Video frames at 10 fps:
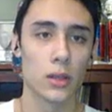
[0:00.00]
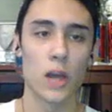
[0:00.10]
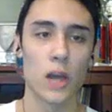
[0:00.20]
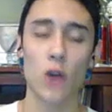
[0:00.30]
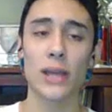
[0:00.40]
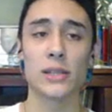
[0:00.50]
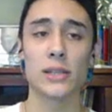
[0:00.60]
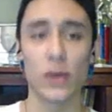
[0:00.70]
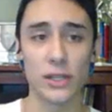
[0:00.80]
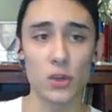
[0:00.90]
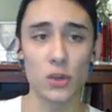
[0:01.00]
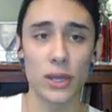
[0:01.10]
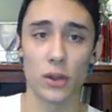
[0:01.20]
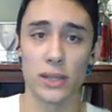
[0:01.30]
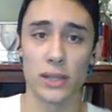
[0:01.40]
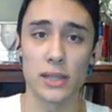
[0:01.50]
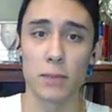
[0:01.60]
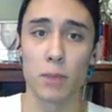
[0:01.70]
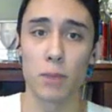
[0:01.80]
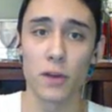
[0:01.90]
Okay, so I do kill this
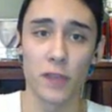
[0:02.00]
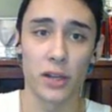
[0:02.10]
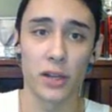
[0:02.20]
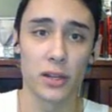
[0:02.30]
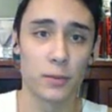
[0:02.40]
thing. Perfect.